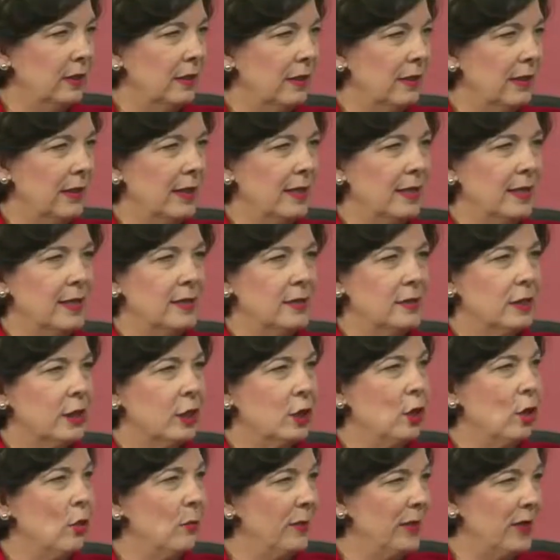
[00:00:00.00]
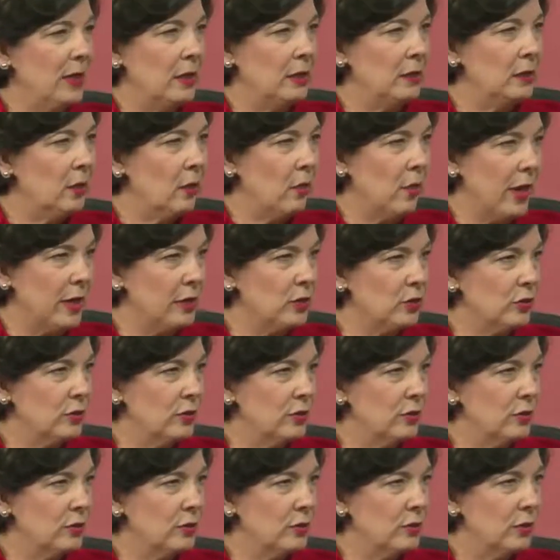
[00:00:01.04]
and asking open-ended
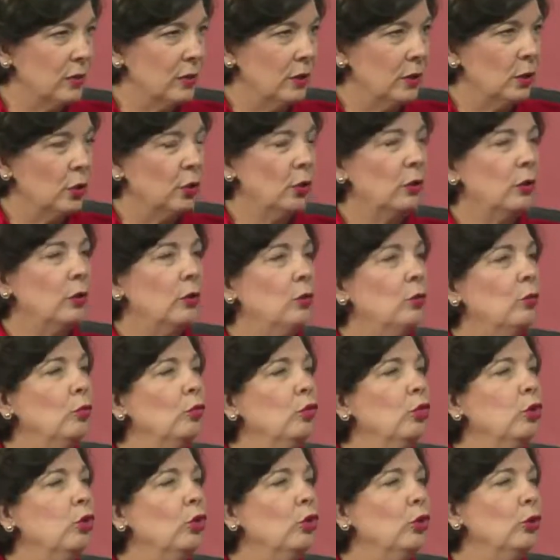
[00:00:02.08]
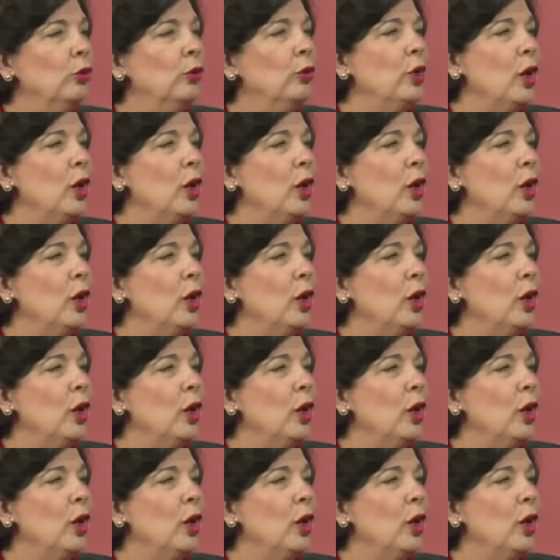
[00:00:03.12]
questions, you learn